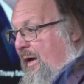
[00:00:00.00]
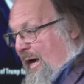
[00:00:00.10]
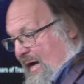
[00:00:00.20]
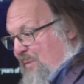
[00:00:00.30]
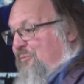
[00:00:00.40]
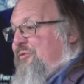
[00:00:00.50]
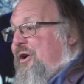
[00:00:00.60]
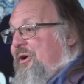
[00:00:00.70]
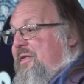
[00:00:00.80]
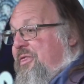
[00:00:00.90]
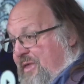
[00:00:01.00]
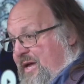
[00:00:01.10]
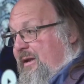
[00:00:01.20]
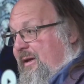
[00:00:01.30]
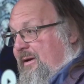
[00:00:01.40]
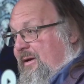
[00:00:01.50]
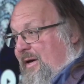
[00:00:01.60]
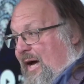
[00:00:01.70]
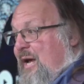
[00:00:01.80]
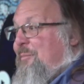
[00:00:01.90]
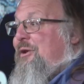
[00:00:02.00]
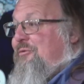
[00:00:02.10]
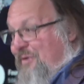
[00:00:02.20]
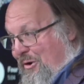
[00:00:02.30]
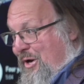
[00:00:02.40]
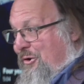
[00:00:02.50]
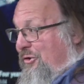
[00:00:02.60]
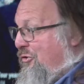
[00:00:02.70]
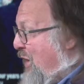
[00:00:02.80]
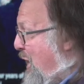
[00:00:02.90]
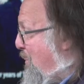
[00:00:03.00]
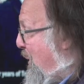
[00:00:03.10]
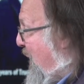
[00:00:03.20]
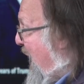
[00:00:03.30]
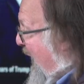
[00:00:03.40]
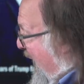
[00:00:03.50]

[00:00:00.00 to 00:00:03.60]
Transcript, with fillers: I am very thin, I am in very good shape, and I